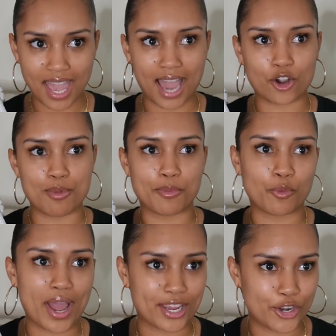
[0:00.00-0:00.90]
I can remember
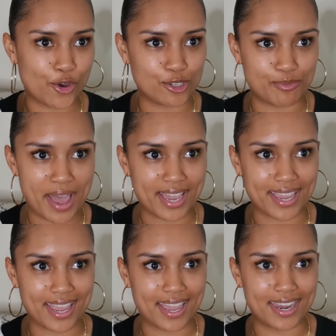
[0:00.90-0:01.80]
rocking those
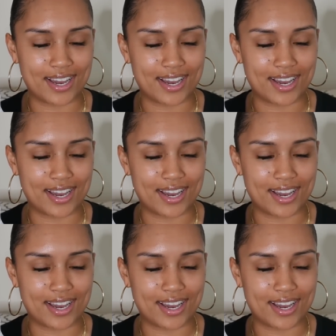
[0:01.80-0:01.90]
back in